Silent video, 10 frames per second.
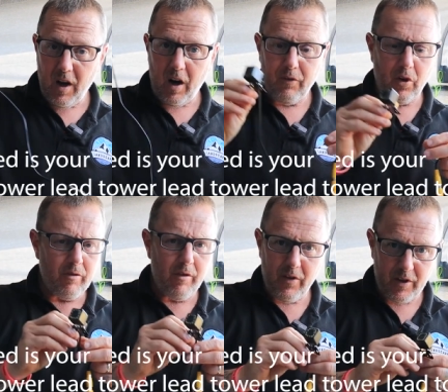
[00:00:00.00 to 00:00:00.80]
I've got
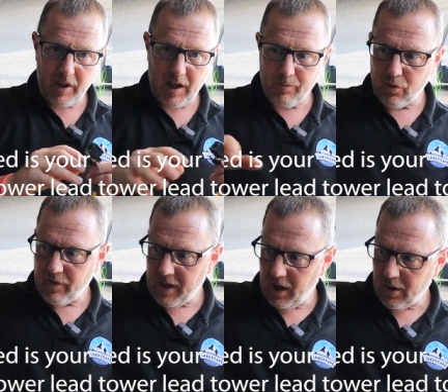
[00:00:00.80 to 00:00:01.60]
a reversing camera
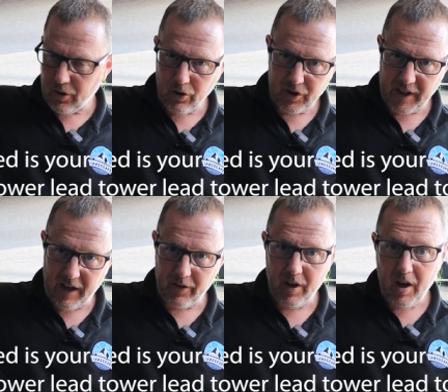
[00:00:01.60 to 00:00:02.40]
already that looks
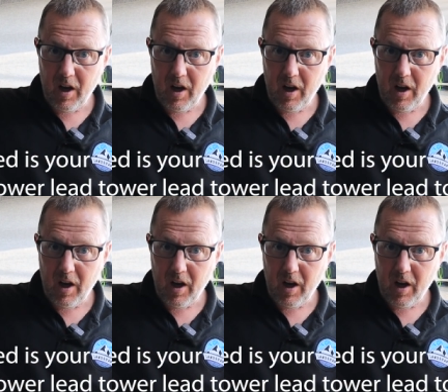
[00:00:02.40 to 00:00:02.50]
down.